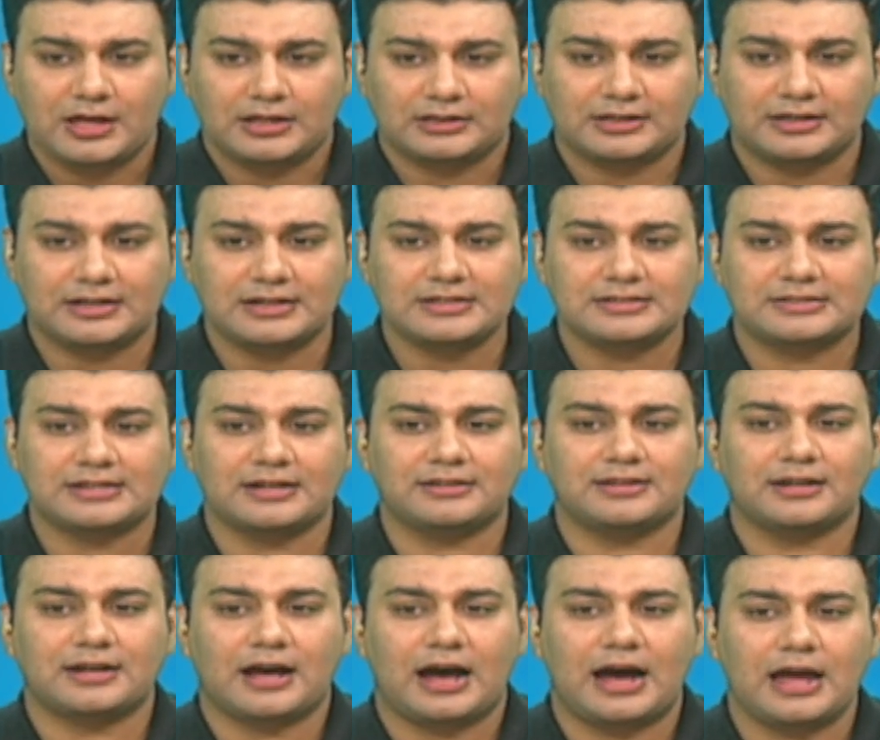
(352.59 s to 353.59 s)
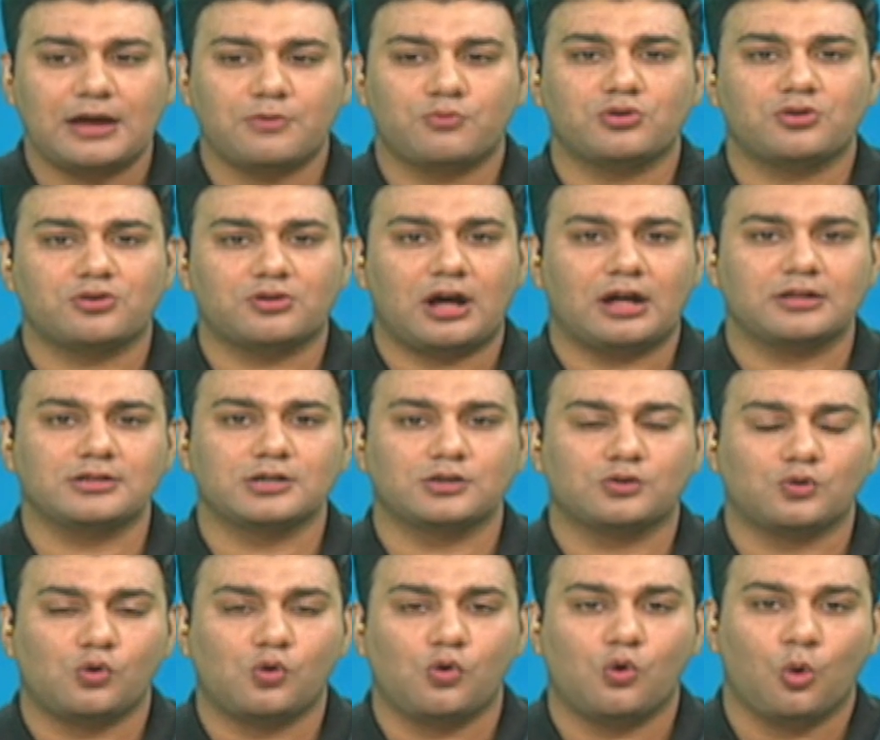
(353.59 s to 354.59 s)
Third, he said that I would rather
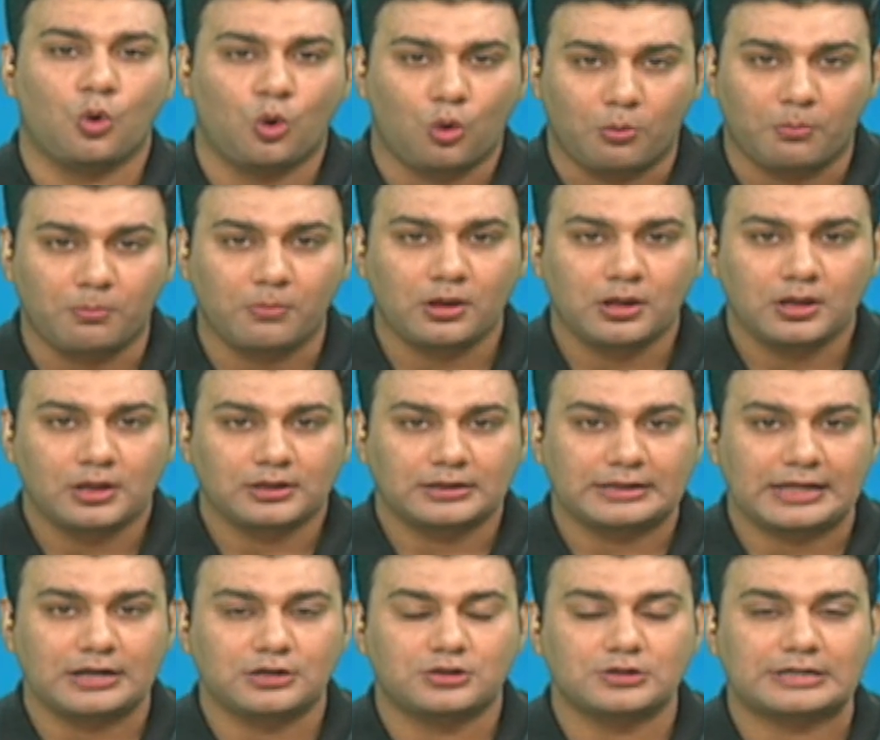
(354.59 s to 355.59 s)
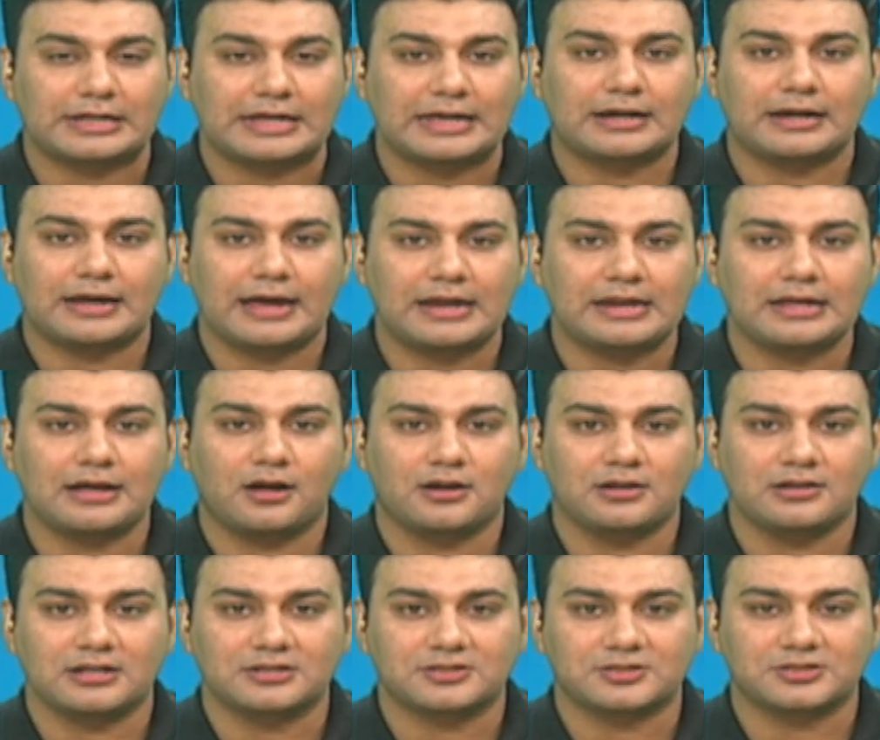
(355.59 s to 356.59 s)
go home than to take any
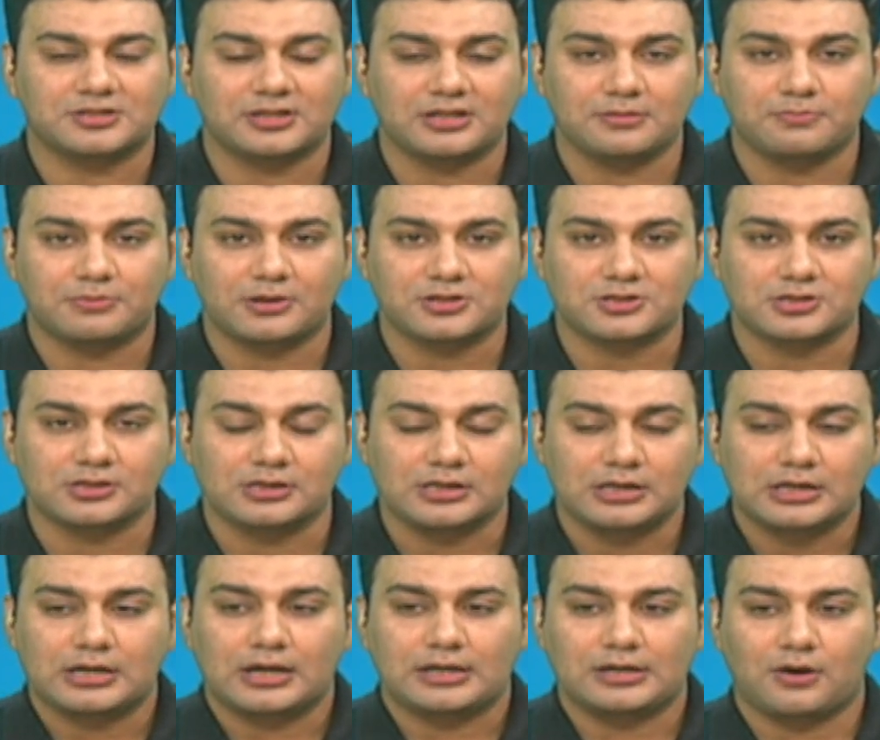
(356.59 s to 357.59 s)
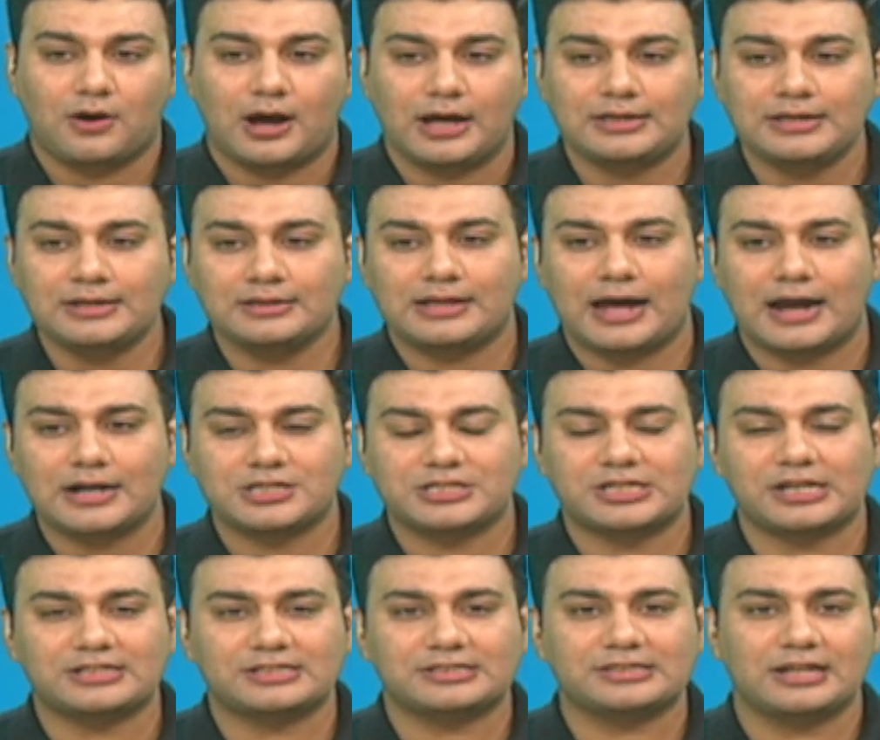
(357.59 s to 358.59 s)
unnecessary pressure. Now, I think that
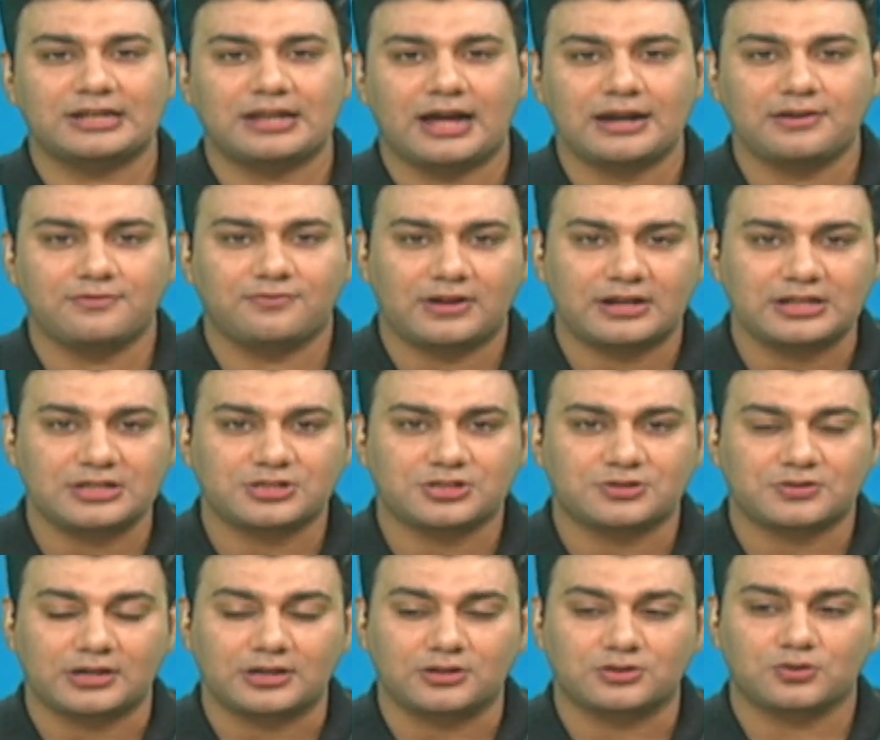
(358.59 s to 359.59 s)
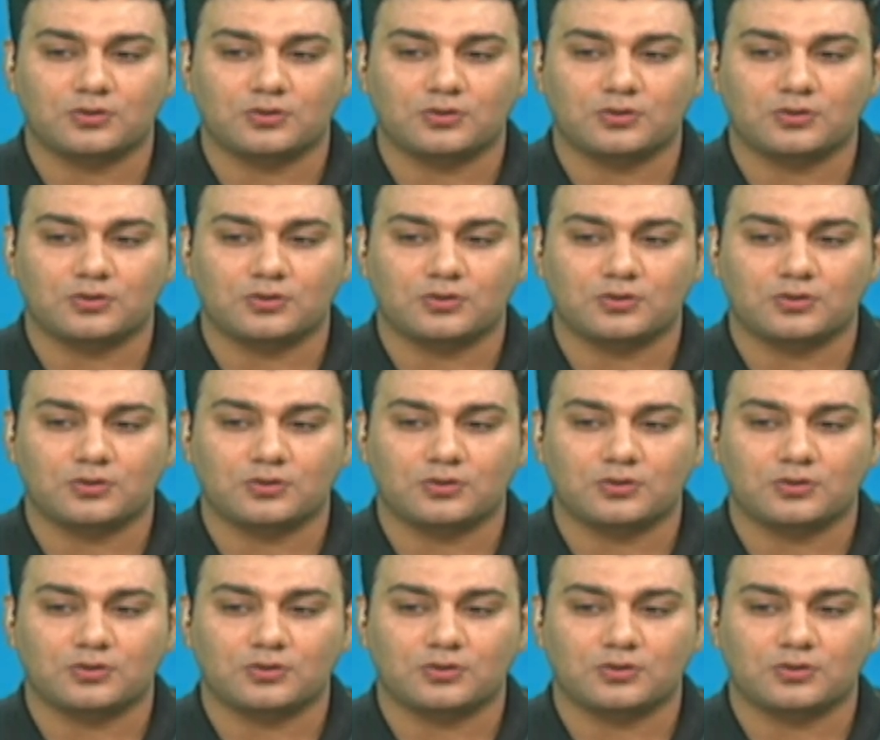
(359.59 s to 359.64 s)
sets the line very straight.